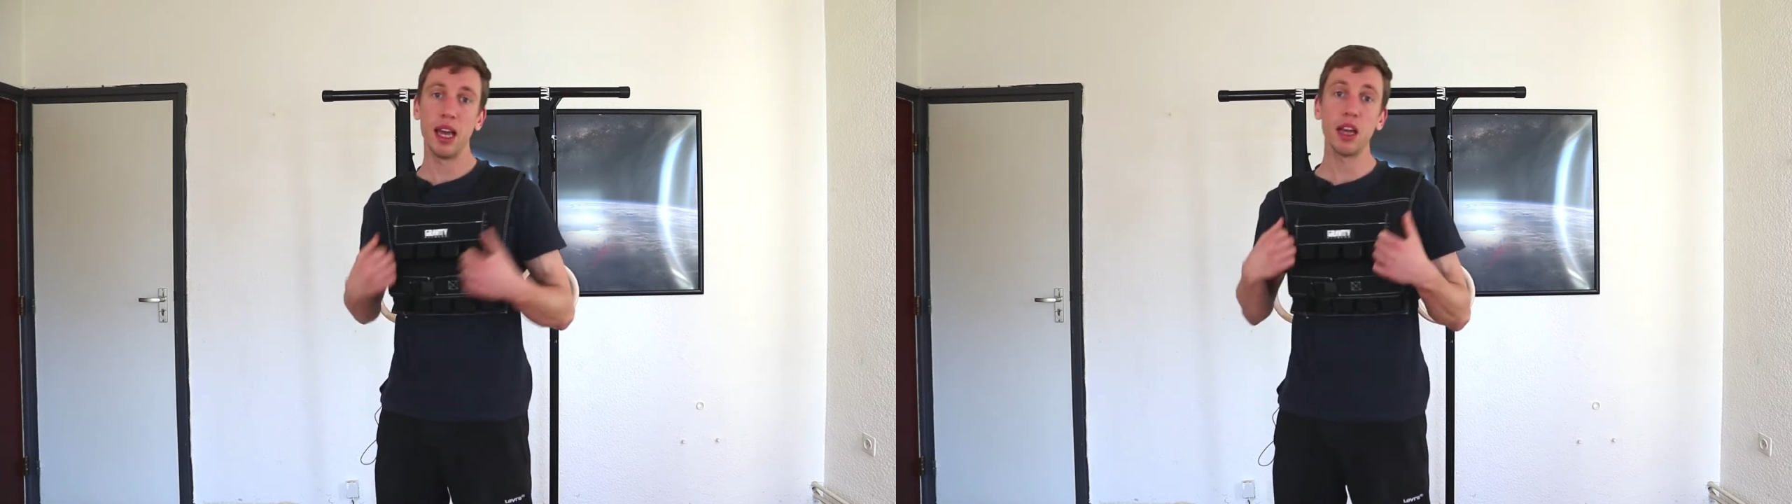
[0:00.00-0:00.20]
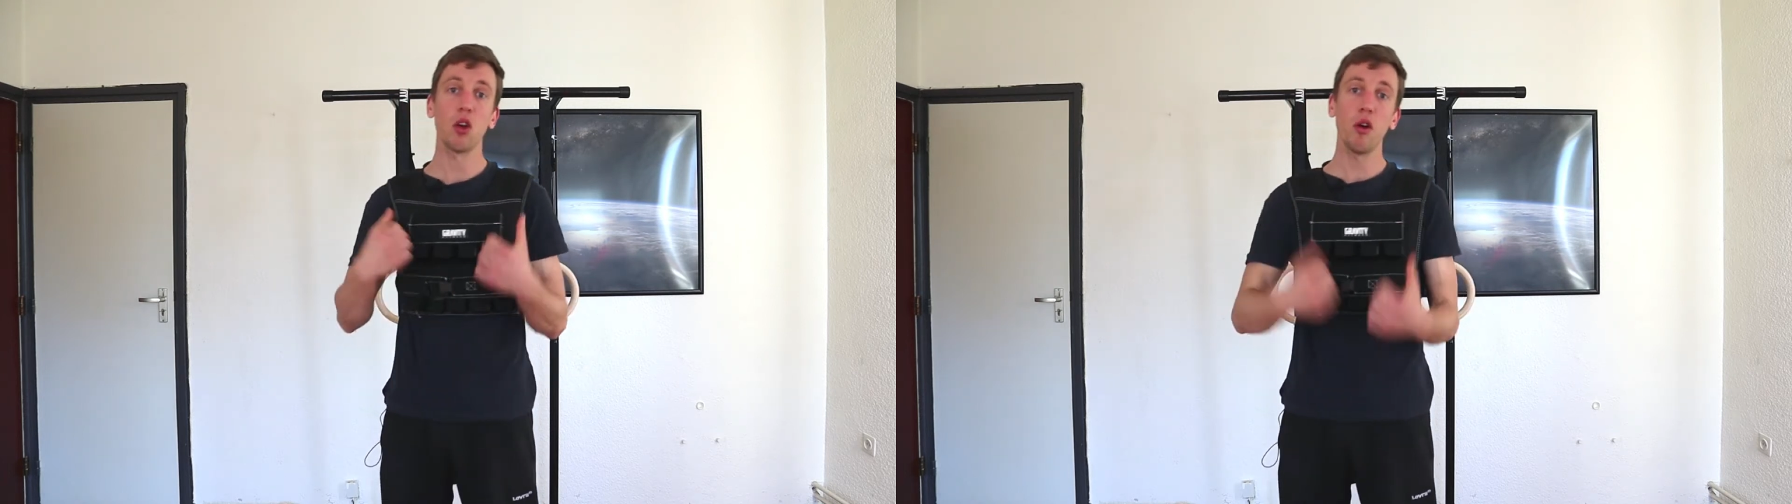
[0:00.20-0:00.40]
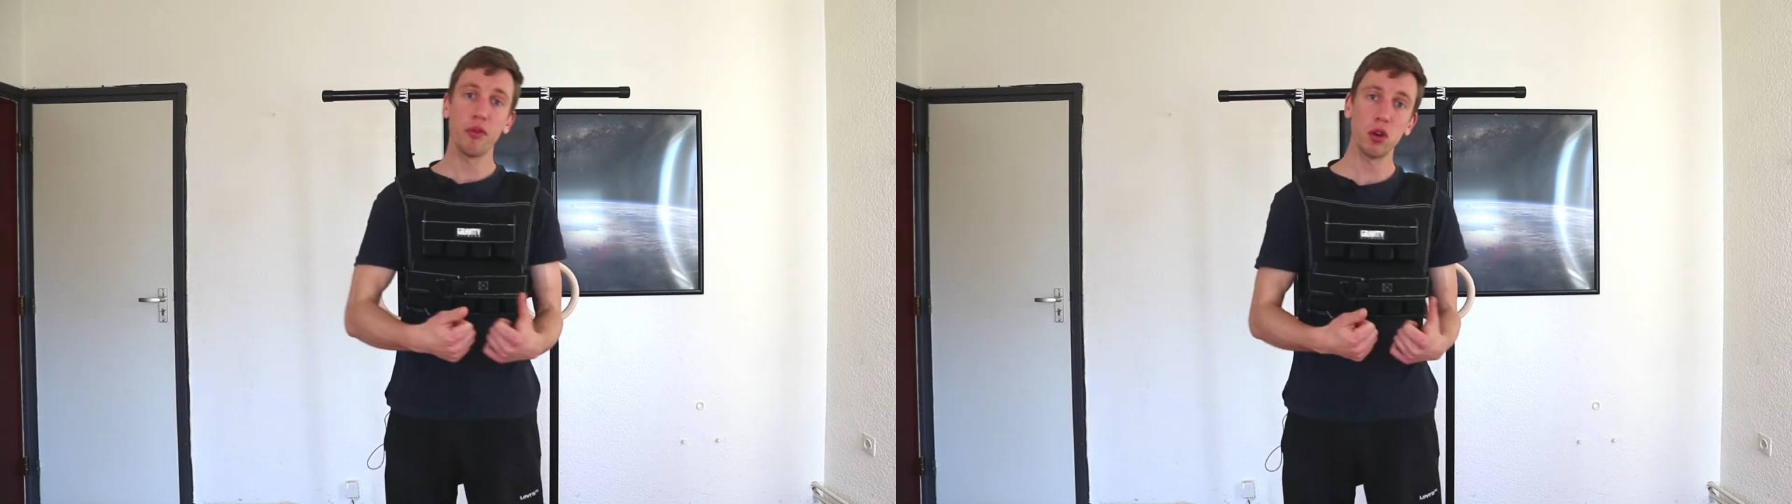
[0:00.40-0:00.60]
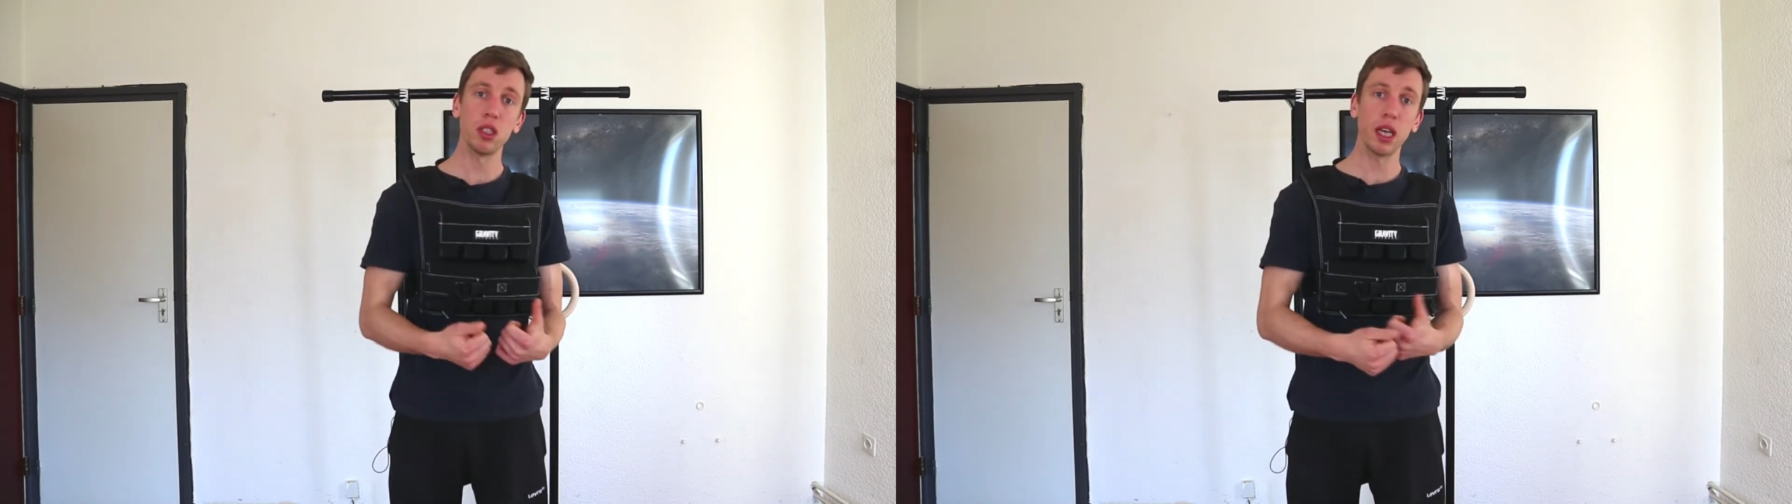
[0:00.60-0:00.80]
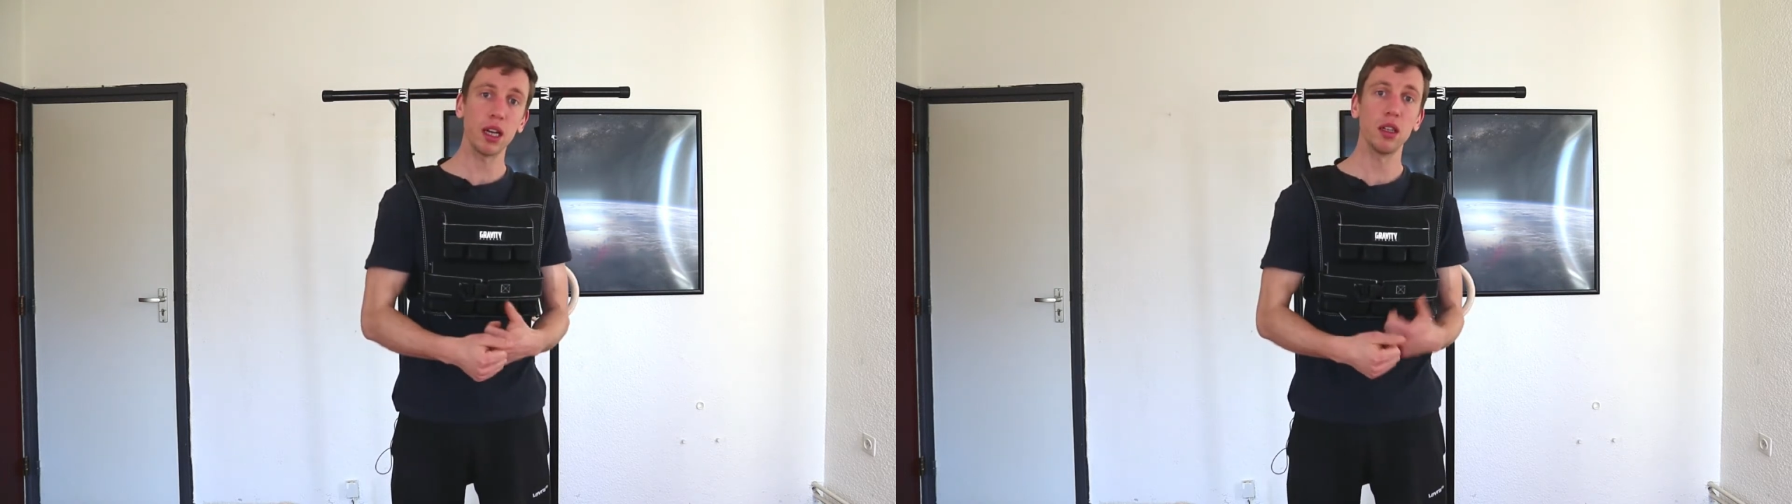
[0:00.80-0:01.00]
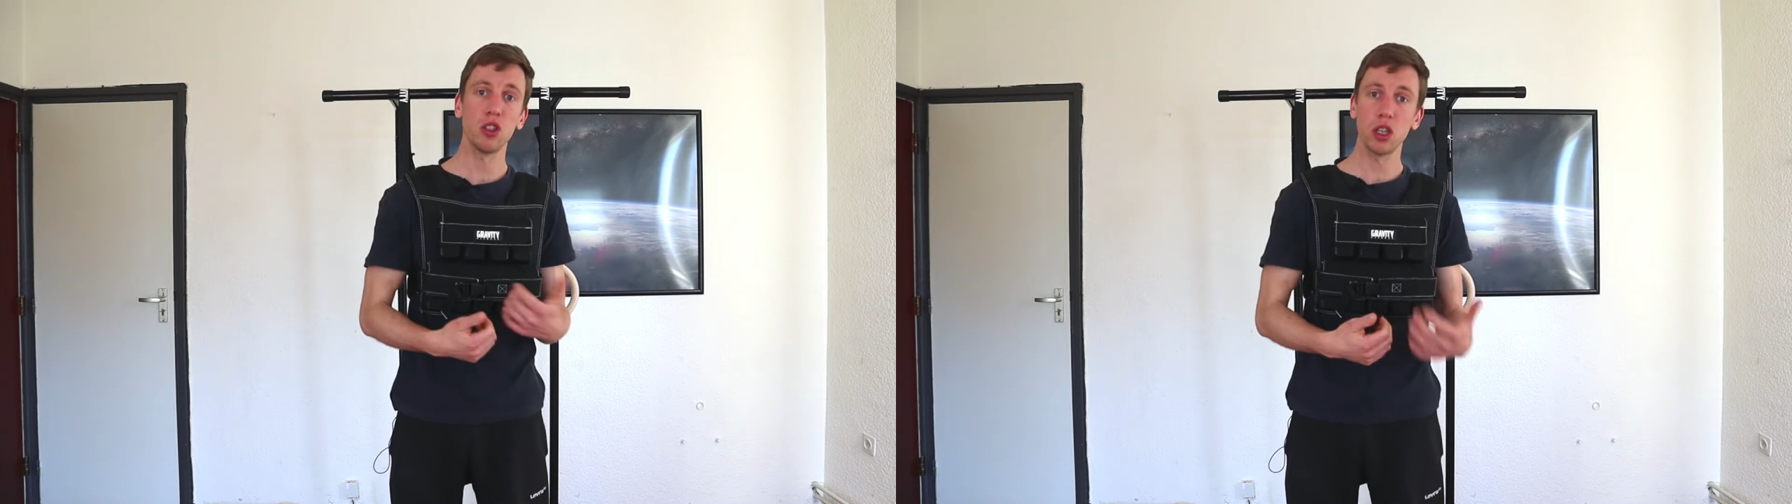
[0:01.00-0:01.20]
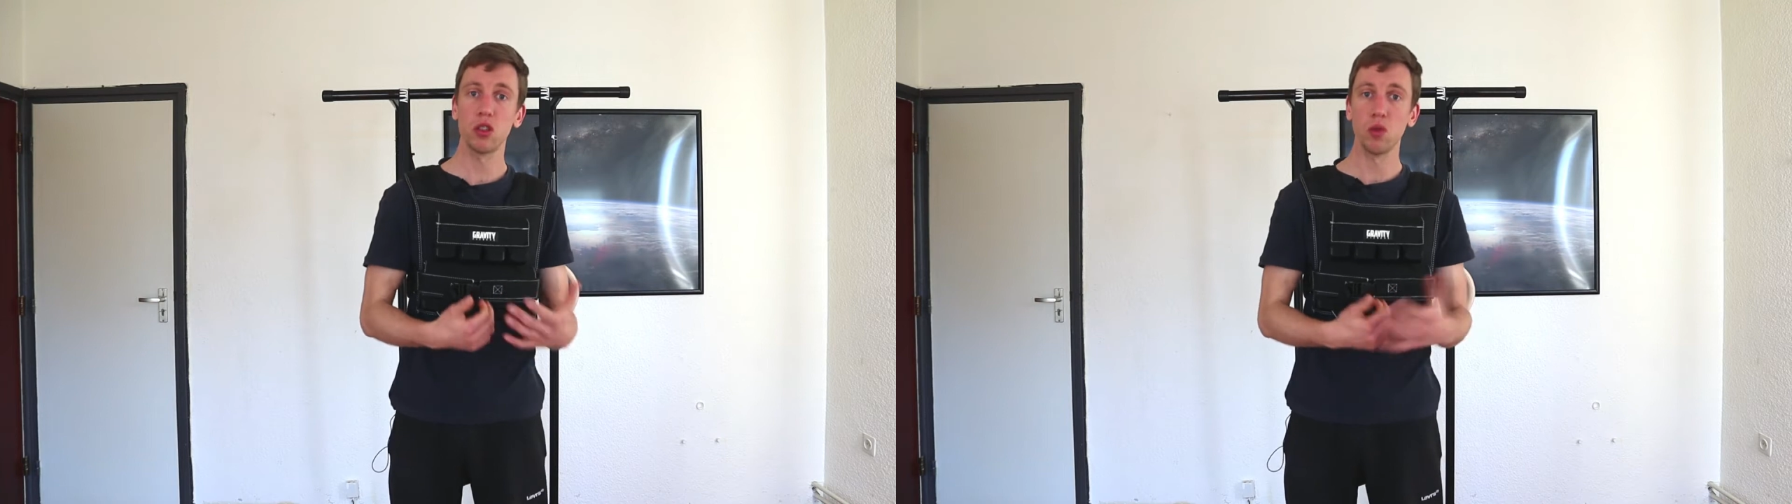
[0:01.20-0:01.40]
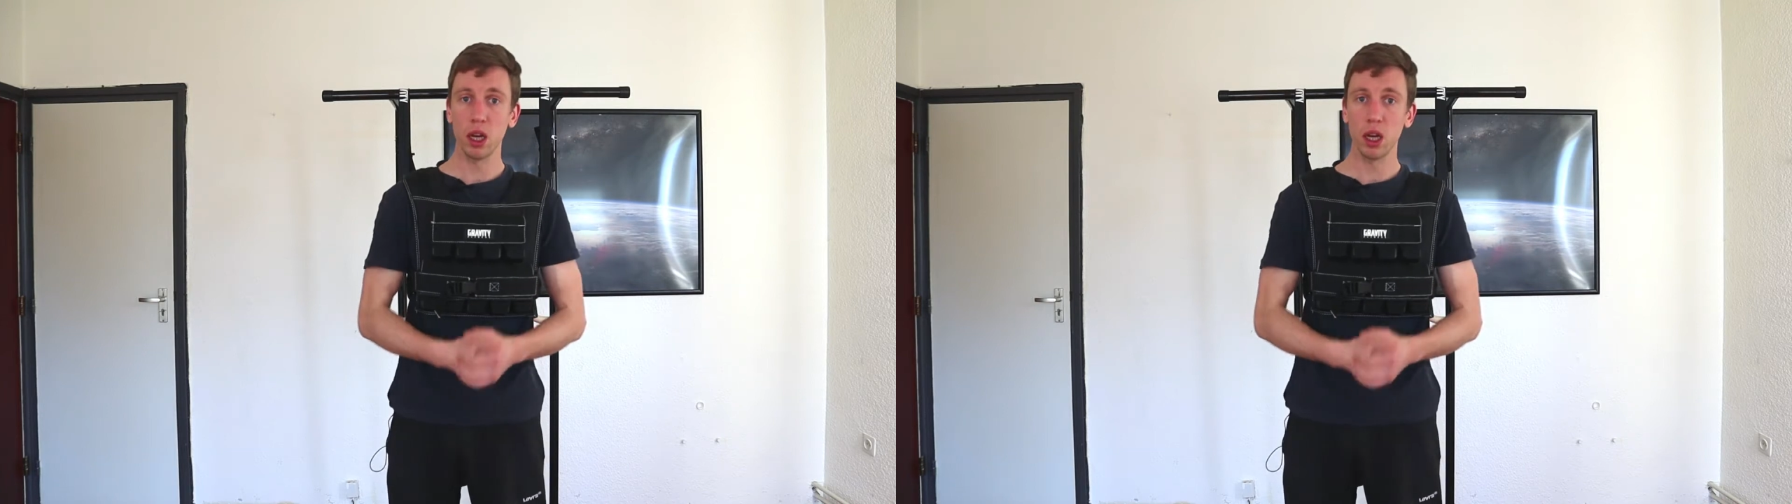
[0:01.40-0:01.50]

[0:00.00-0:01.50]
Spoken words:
take it off for a second just to